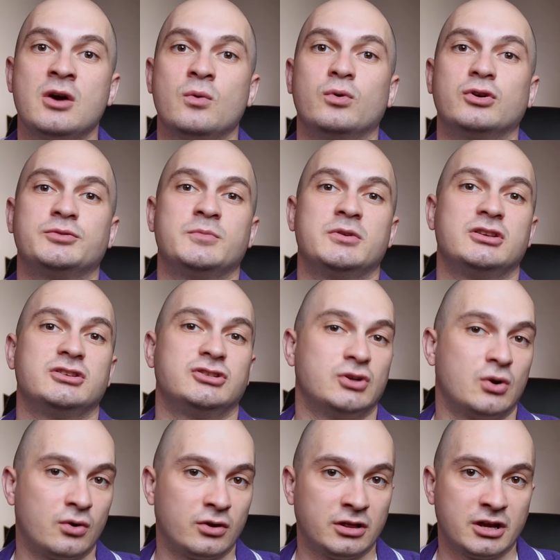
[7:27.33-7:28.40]
which means
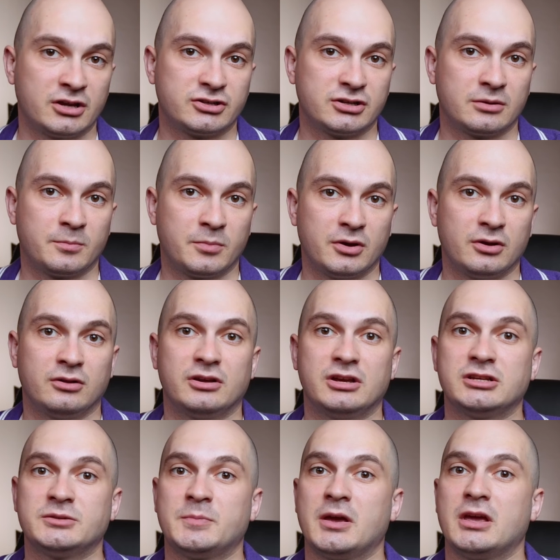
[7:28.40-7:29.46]
your electric bill
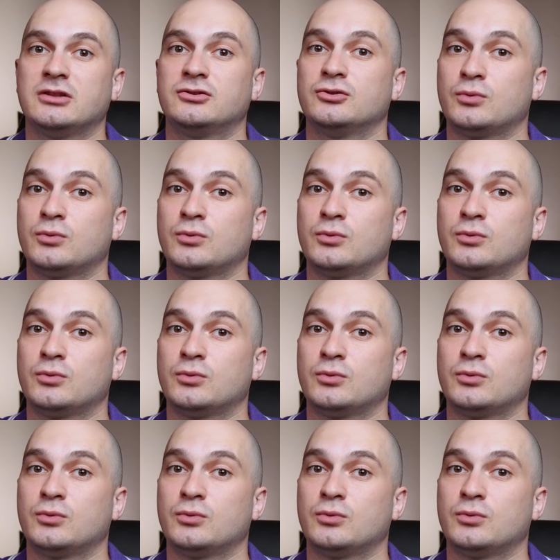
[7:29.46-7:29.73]
is paid